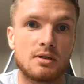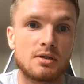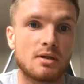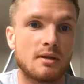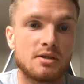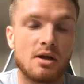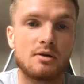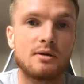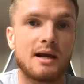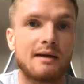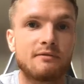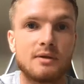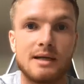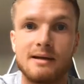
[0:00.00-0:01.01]
so they don't
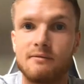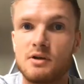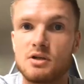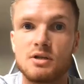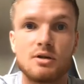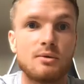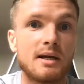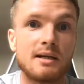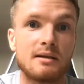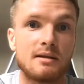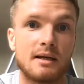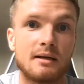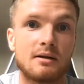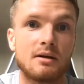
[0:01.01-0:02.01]
have to even do
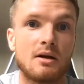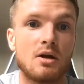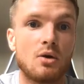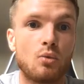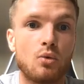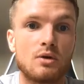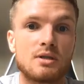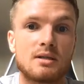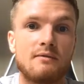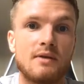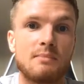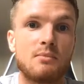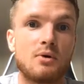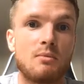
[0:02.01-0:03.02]
anything once they've
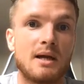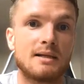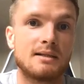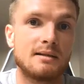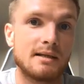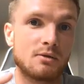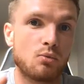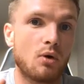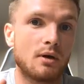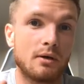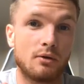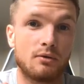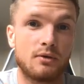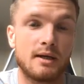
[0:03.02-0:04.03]
implemented this one
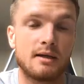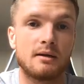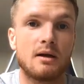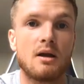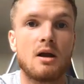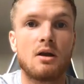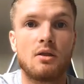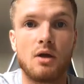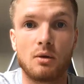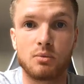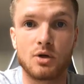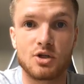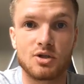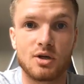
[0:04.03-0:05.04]
little thing that I'm
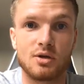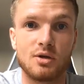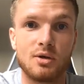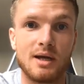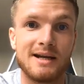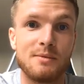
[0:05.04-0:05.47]
going to show you in a